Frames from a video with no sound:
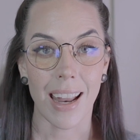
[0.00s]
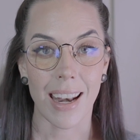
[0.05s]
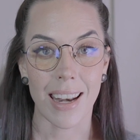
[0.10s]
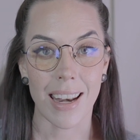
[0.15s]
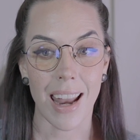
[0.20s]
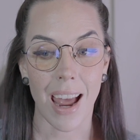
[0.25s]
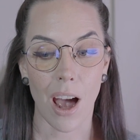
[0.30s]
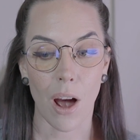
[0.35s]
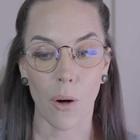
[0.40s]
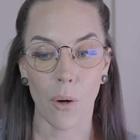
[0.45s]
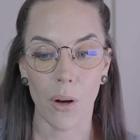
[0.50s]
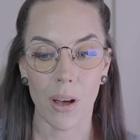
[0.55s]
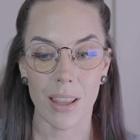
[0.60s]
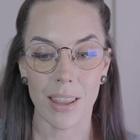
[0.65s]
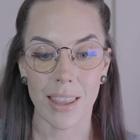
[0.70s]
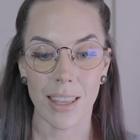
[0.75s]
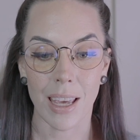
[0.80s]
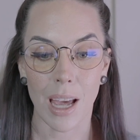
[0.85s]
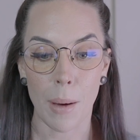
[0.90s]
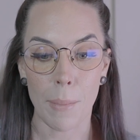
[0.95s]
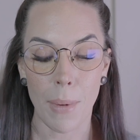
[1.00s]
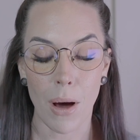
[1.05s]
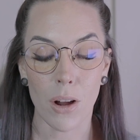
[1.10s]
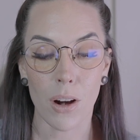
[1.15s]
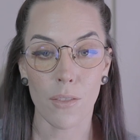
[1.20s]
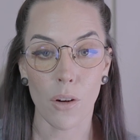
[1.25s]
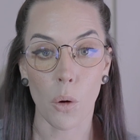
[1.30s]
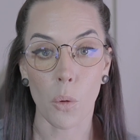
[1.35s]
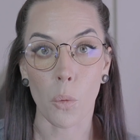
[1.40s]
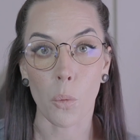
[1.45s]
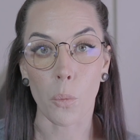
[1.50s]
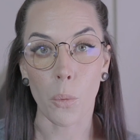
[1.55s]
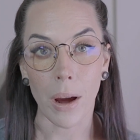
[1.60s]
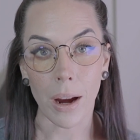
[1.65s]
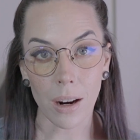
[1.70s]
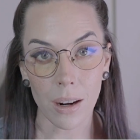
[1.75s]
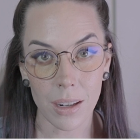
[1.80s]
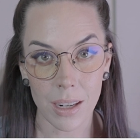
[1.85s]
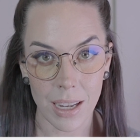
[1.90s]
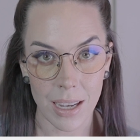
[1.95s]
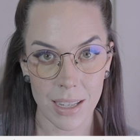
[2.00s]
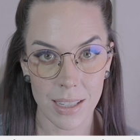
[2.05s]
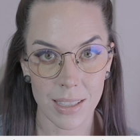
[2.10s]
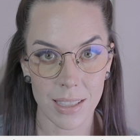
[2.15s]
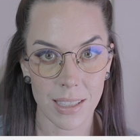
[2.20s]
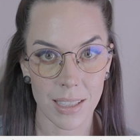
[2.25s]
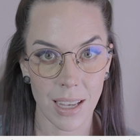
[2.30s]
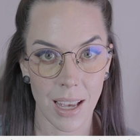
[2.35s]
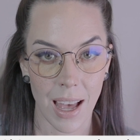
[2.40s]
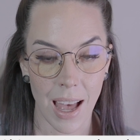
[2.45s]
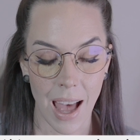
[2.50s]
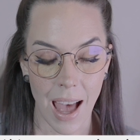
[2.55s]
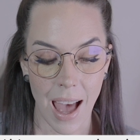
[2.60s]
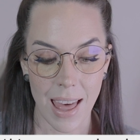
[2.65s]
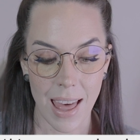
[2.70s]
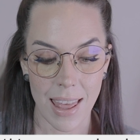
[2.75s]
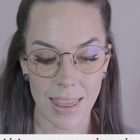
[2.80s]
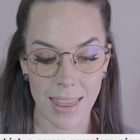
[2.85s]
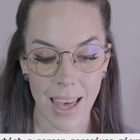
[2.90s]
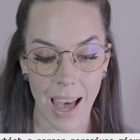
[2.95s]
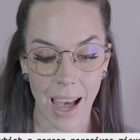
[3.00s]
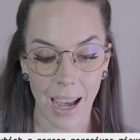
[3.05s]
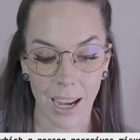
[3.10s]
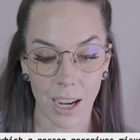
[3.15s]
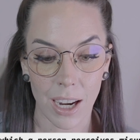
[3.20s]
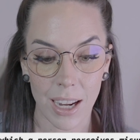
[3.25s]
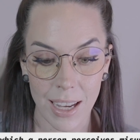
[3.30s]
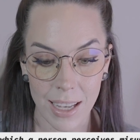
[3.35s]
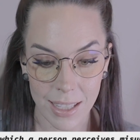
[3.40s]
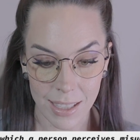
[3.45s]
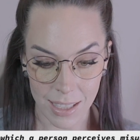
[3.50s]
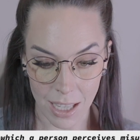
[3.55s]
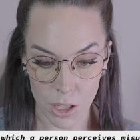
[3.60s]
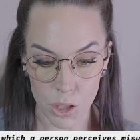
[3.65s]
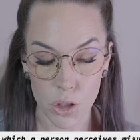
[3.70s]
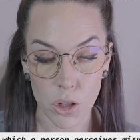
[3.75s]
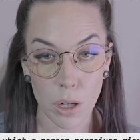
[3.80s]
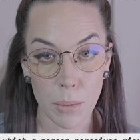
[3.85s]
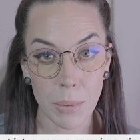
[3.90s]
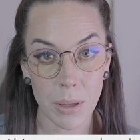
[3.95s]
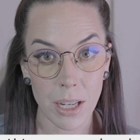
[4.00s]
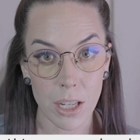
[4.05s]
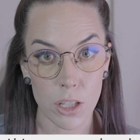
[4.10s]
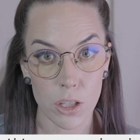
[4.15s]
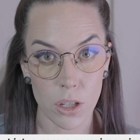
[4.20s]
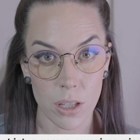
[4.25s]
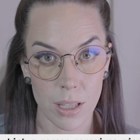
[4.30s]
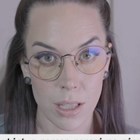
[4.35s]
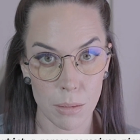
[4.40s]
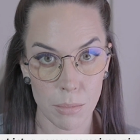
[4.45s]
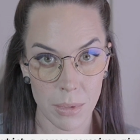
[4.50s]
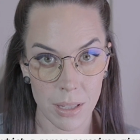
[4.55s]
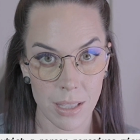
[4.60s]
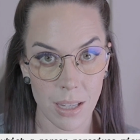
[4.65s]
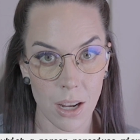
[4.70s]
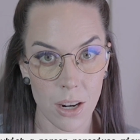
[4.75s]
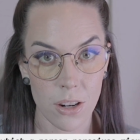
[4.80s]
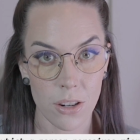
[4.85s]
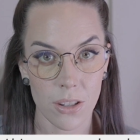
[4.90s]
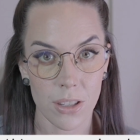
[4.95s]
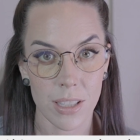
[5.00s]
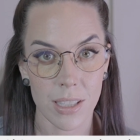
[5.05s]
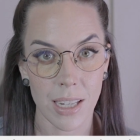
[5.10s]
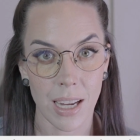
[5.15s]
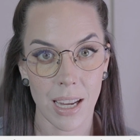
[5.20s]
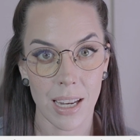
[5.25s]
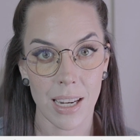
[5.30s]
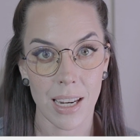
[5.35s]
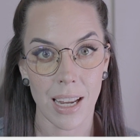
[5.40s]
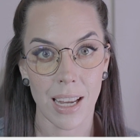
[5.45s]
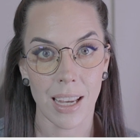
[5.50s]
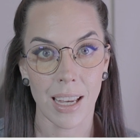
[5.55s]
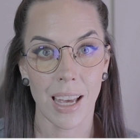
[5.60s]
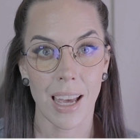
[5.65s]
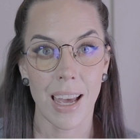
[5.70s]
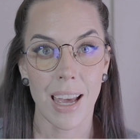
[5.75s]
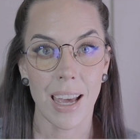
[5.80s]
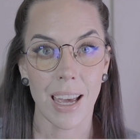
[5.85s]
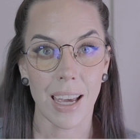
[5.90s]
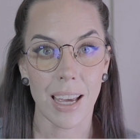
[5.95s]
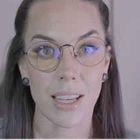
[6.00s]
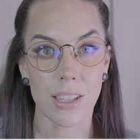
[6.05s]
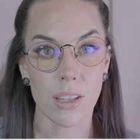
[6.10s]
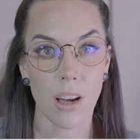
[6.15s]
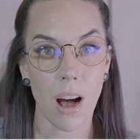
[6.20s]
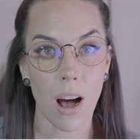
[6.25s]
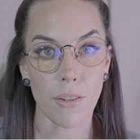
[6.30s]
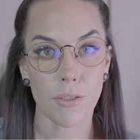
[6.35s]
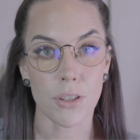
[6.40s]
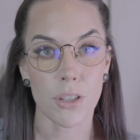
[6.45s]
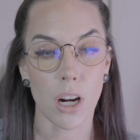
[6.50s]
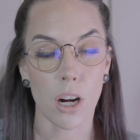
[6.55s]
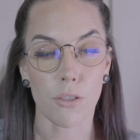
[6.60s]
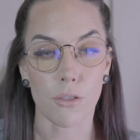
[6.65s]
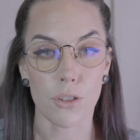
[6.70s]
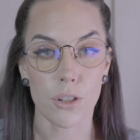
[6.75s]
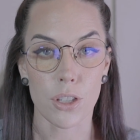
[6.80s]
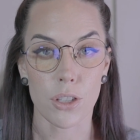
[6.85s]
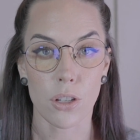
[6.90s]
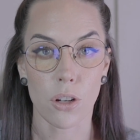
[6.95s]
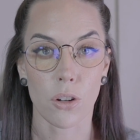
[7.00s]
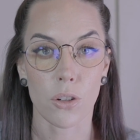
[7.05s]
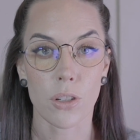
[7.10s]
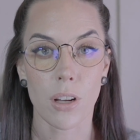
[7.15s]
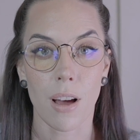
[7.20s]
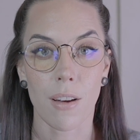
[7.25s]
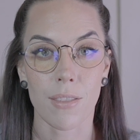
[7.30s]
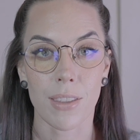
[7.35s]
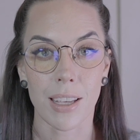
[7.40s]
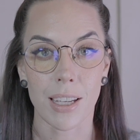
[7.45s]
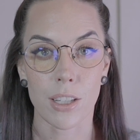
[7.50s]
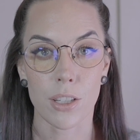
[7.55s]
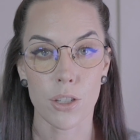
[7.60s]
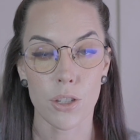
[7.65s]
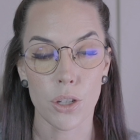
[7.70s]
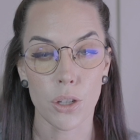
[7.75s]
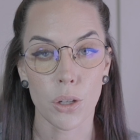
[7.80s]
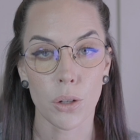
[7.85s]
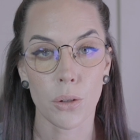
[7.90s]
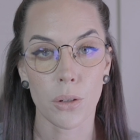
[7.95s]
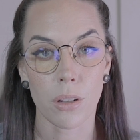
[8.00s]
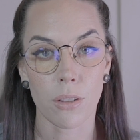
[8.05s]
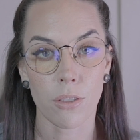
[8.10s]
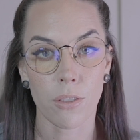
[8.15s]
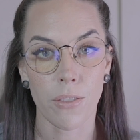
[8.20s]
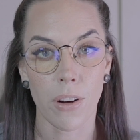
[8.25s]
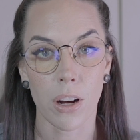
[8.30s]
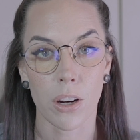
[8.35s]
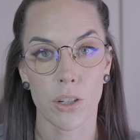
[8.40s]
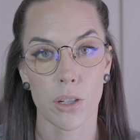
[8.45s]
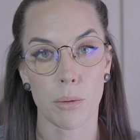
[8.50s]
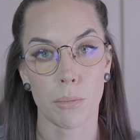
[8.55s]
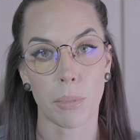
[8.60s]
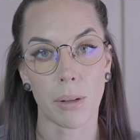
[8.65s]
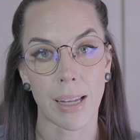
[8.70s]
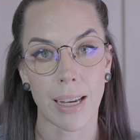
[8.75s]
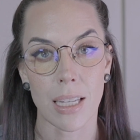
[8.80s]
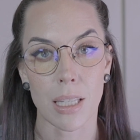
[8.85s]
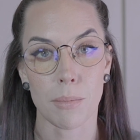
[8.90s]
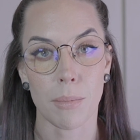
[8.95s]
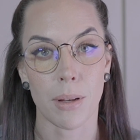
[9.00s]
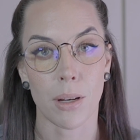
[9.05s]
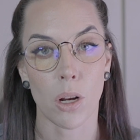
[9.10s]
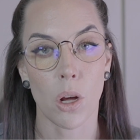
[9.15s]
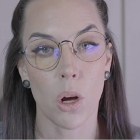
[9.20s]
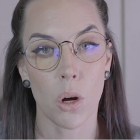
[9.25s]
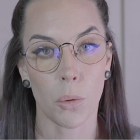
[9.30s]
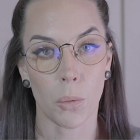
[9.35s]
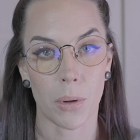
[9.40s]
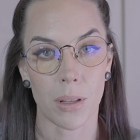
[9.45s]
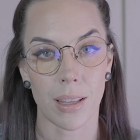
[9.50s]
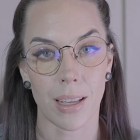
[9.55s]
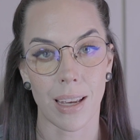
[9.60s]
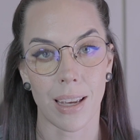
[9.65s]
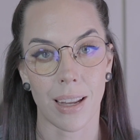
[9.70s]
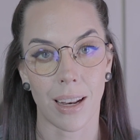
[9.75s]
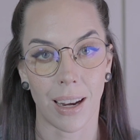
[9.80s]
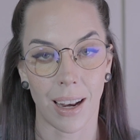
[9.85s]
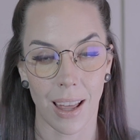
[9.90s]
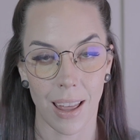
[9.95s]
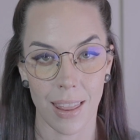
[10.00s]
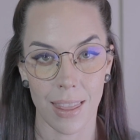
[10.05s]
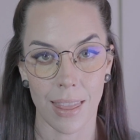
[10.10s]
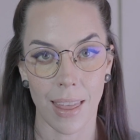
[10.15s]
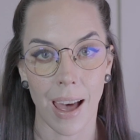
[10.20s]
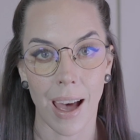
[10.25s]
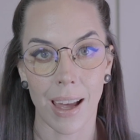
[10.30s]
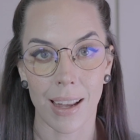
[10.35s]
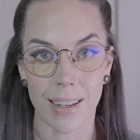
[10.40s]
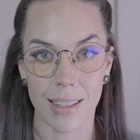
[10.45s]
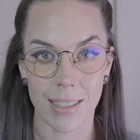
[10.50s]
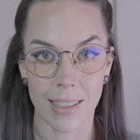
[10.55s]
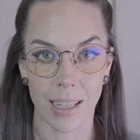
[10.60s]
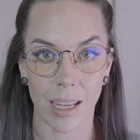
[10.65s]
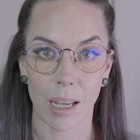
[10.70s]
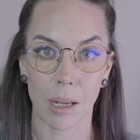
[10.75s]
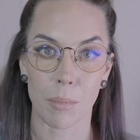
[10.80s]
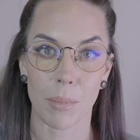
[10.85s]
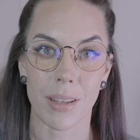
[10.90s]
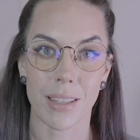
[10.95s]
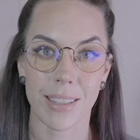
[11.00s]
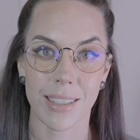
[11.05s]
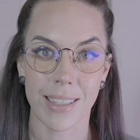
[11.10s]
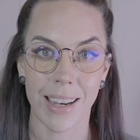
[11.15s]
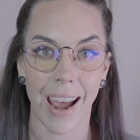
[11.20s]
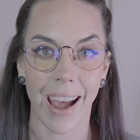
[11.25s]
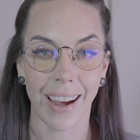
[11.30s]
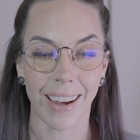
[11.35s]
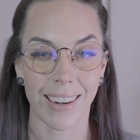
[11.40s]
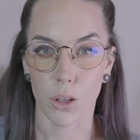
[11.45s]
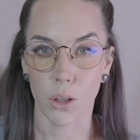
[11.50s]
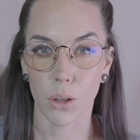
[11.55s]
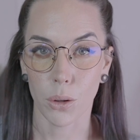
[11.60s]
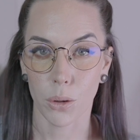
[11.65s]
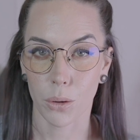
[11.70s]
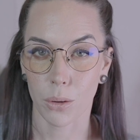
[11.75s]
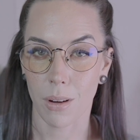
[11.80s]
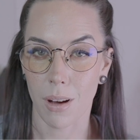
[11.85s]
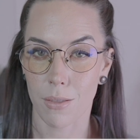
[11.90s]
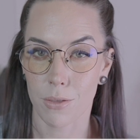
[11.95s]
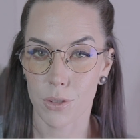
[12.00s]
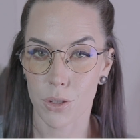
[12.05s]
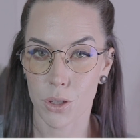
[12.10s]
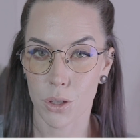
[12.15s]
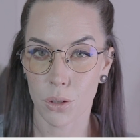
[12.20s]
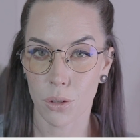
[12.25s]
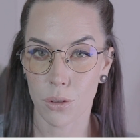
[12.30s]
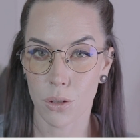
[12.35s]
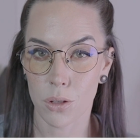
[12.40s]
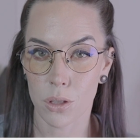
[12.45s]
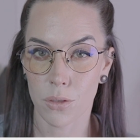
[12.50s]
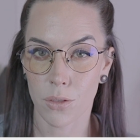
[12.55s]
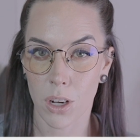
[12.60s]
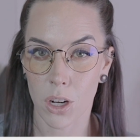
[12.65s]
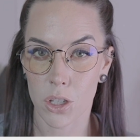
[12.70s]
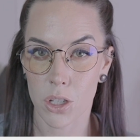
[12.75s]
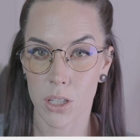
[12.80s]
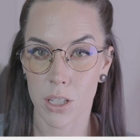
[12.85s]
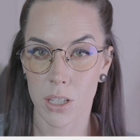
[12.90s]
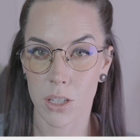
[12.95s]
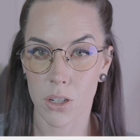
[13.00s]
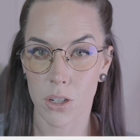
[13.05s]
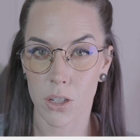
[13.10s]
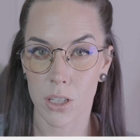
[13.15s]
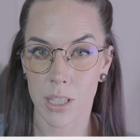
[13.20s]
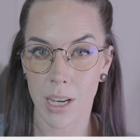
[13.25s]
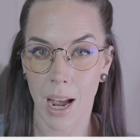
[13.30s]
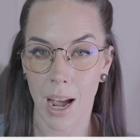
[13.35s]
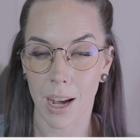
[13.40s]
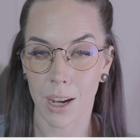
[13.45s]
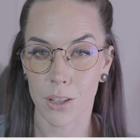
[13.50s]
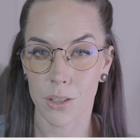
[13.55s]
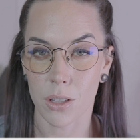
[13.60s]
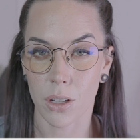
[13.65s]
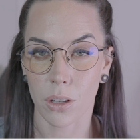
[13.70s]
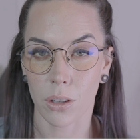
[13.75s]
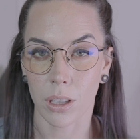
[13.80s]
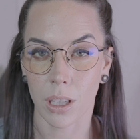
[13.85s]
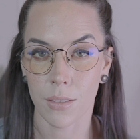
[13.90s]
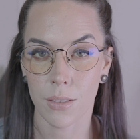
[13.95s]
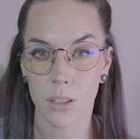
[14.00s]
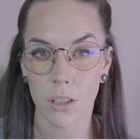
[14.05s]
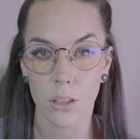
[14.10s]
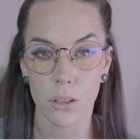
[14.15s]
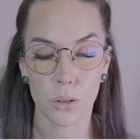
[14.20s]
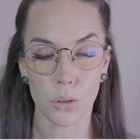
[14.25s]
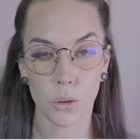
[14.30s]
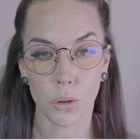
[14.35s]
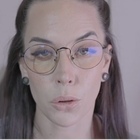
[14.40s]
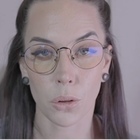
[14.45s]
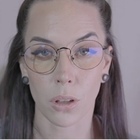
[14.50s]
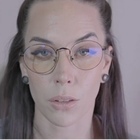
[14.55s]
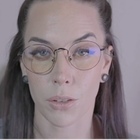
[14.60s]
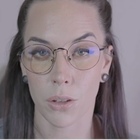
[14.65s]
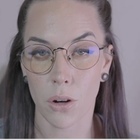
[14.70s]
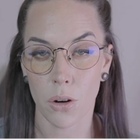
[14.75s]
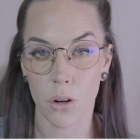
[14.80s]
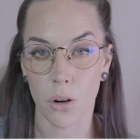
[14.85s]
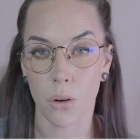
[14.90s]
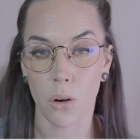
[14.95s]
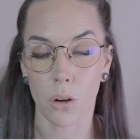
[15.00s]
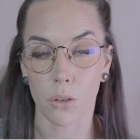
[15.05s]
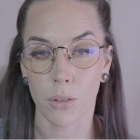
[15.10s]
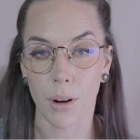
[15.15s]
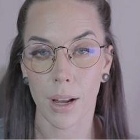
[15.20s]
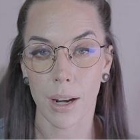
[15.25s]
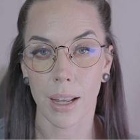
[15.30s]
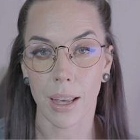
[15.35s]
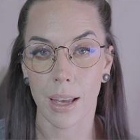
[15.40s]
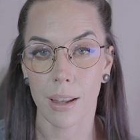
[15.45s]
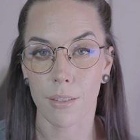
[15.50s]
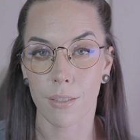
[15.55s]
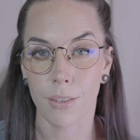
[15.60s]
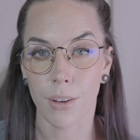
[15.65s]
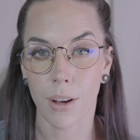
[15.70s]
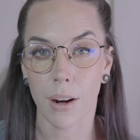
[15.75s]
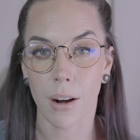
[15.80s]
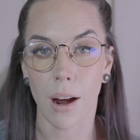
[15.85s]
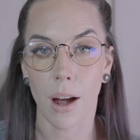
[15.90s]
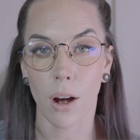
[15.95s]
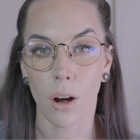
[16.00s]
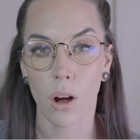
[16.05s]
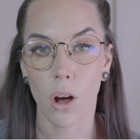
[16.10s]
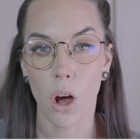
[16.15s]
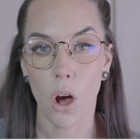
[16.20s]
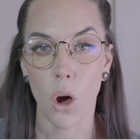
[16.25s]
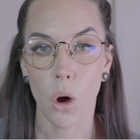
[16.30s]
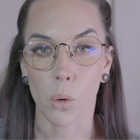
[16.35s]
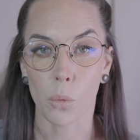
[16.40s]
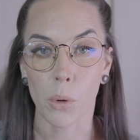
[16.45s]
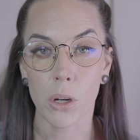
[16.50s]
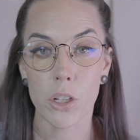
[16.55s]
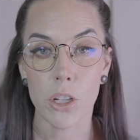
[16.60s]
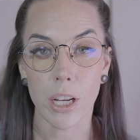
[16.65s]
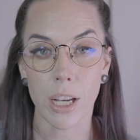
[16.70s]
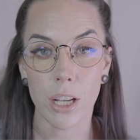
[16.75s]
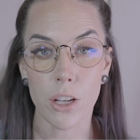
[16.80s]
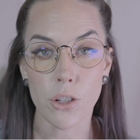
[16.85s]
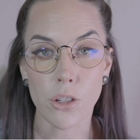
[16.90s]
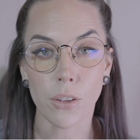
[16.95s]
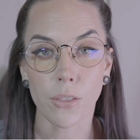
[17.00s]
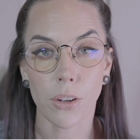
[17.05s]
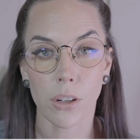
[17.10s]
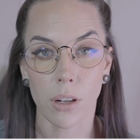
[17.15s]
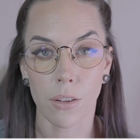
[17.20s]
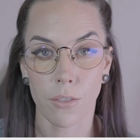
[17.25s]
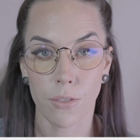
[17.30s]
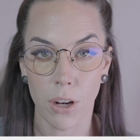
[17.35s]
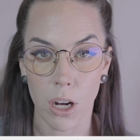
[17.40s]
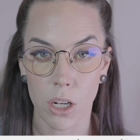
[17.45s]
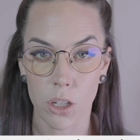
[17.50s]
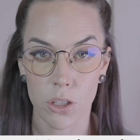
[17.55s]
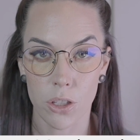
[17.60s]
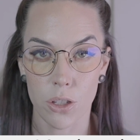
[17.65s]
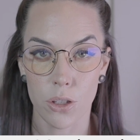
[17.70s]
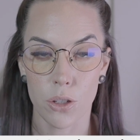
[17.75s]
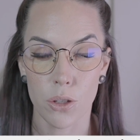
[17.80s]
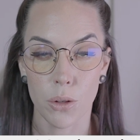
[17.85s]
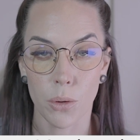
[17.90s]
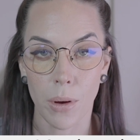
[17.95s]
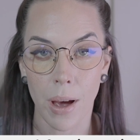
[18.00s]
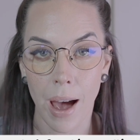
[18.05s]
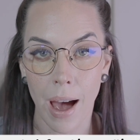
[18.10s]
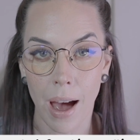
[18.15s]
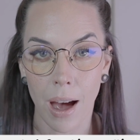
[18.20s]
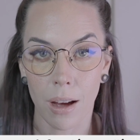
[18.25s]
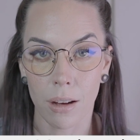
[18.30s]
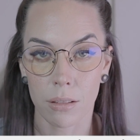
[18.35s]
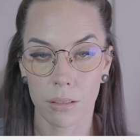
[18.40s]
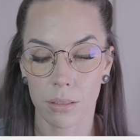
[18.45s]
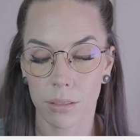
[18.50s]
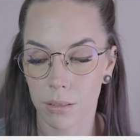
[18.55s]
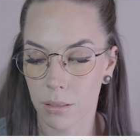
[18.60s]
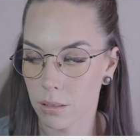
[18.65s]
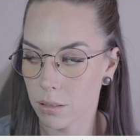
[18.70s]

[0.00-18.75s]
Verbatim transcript: Now, the amount of awareness that is attributed to this misunderstanding is often a result of the intuitive function placement within that same stack. You have two of those functions in your stack, so give it a little Google if you don't know already and figure out which introverted functions you have